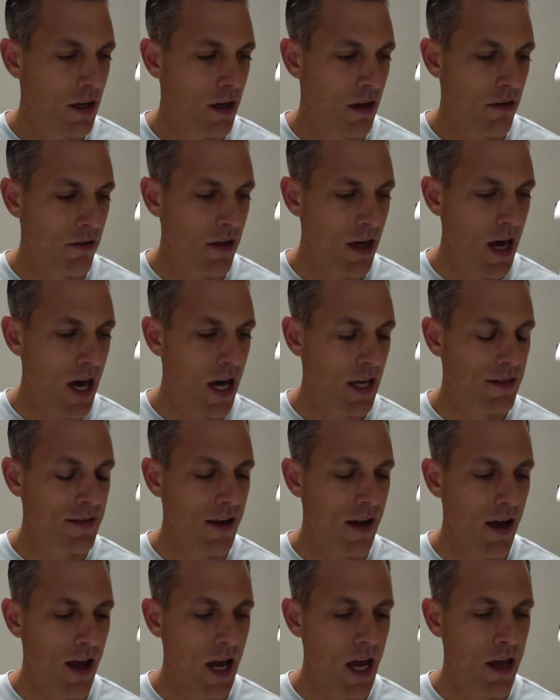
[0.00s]
that
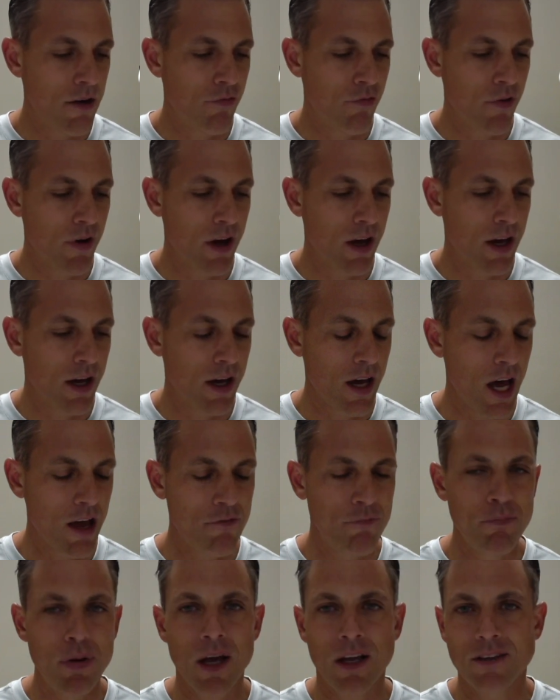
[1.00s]

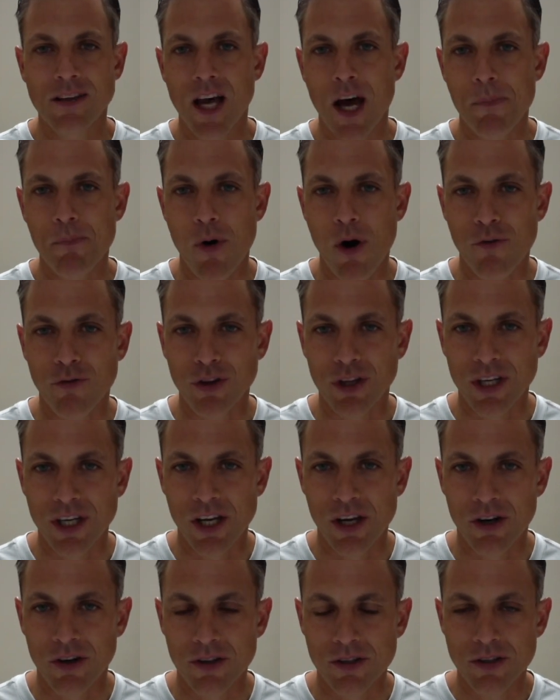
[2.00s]
I've picked up over the
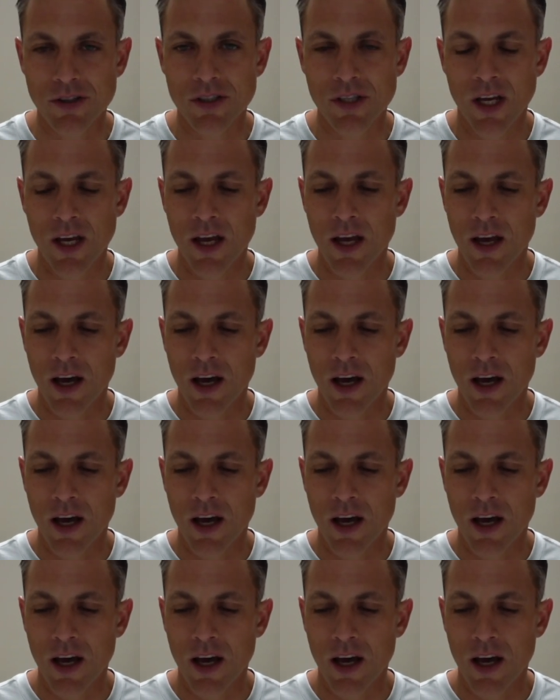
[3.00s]
years